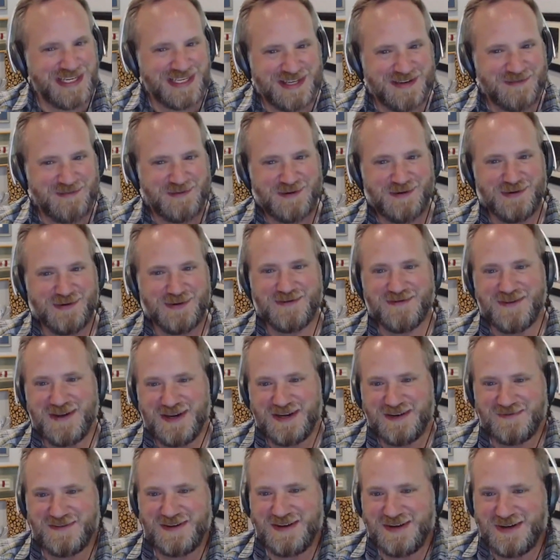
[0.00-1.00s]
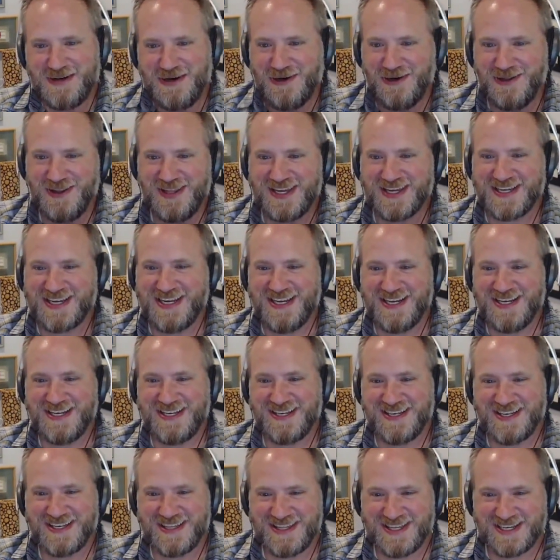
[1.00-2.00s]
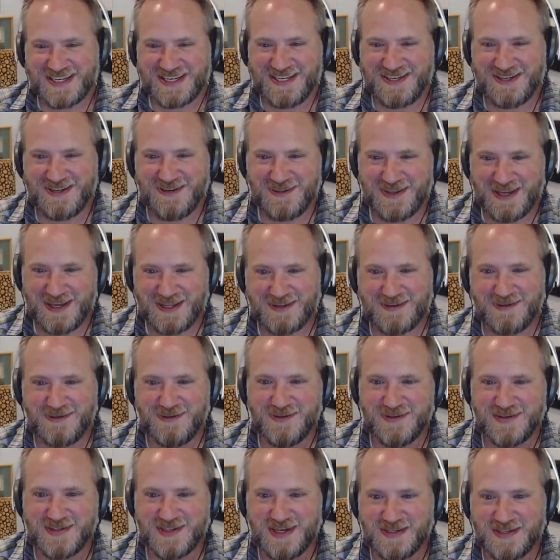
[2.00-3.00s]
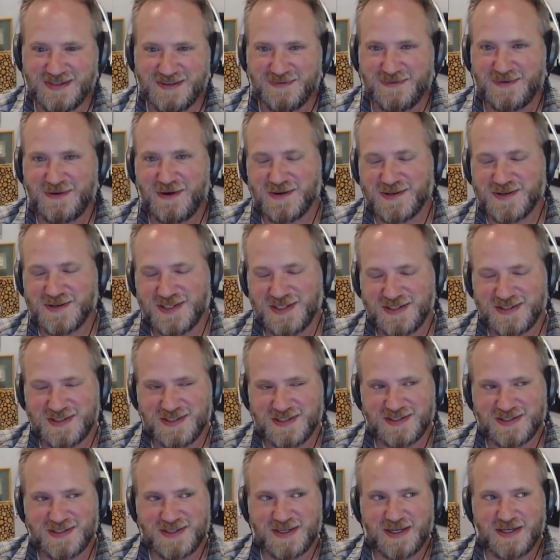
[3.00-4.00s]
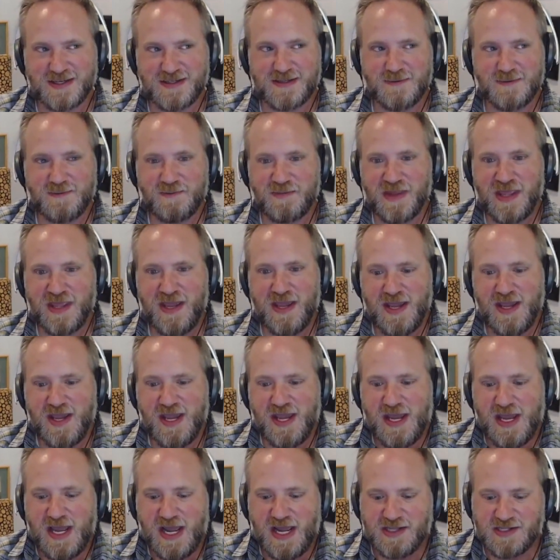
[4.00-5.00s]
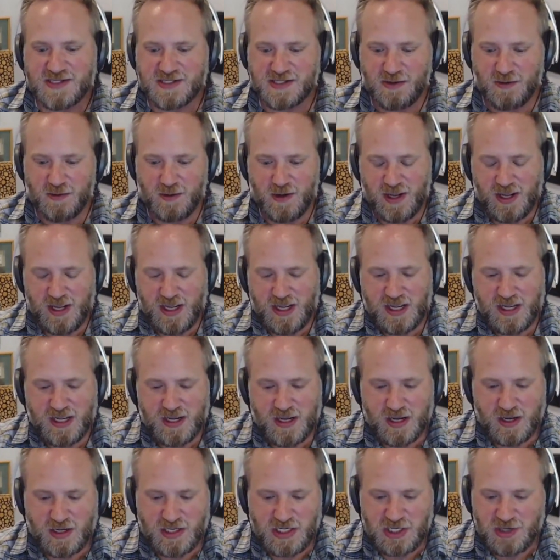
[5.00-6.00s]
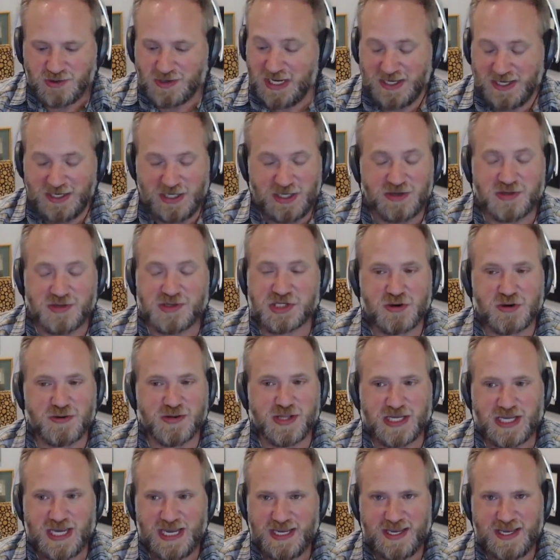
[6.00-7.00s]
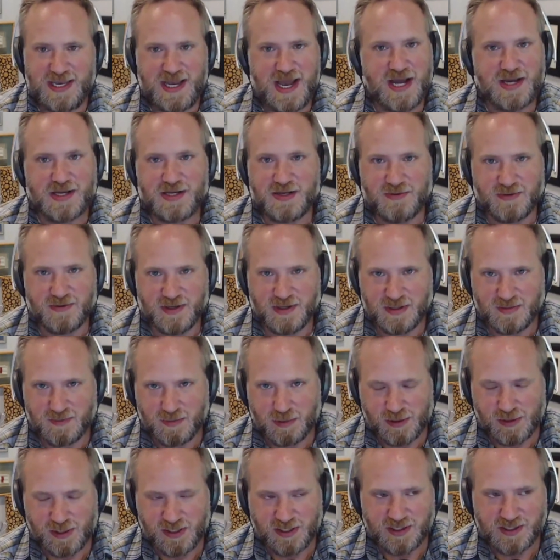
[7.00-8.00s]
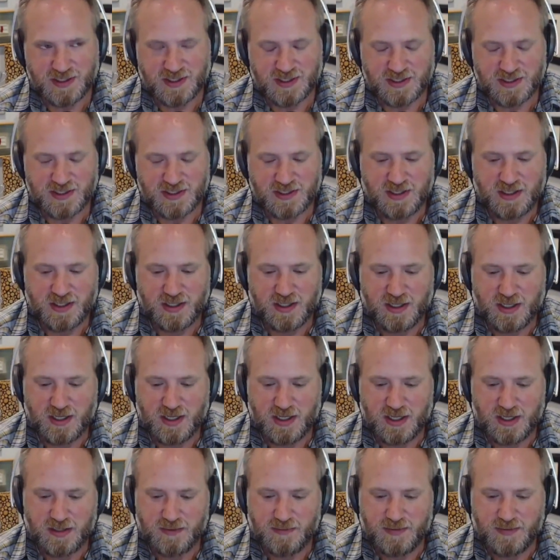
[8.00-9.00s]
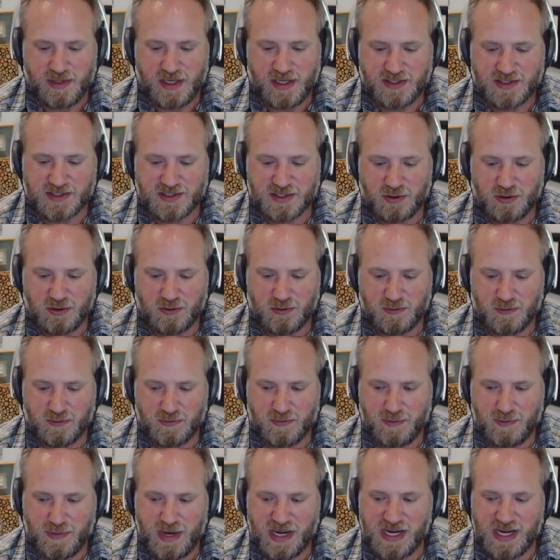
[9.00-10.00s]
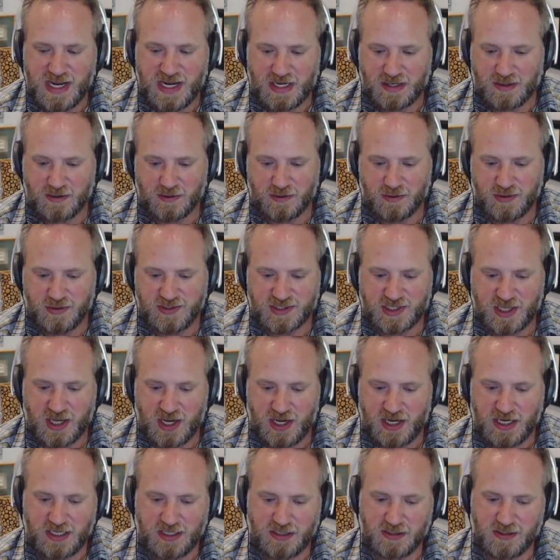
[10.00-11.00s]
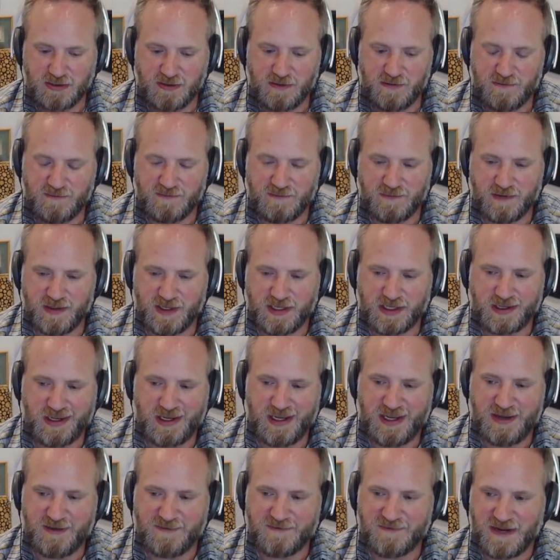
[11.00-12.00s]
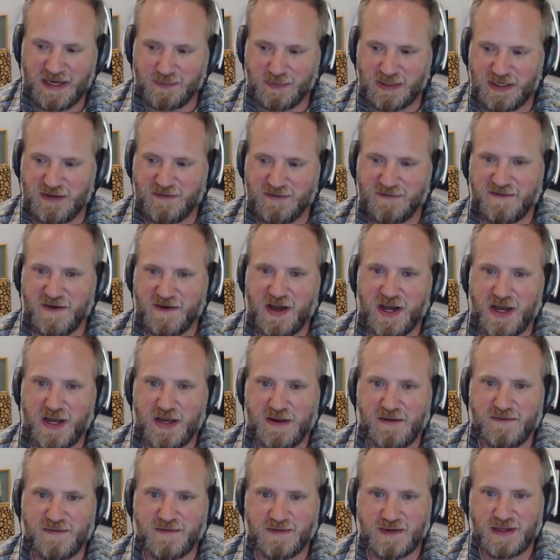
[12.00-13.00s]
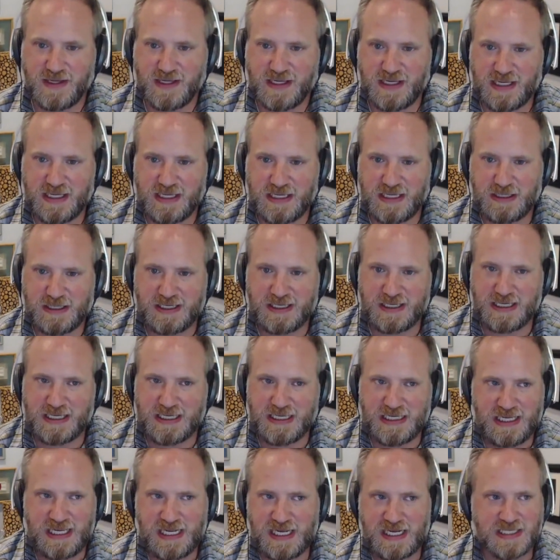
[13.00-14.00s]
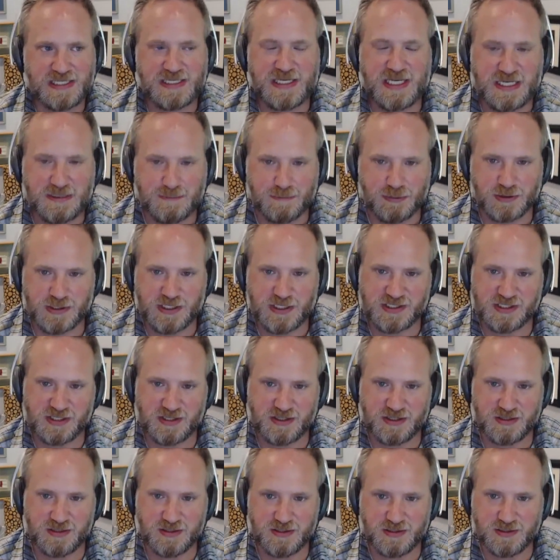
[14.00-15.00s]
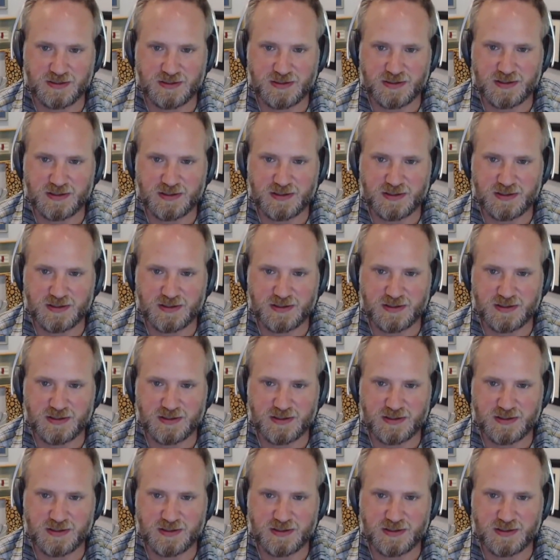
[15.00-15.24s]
difficult to find a vehicle that can do that due to the size of car seats these days. And so you certainly cannot do it in a Prius. And so my angle is kind of like a family of 5 can't take a Prius on a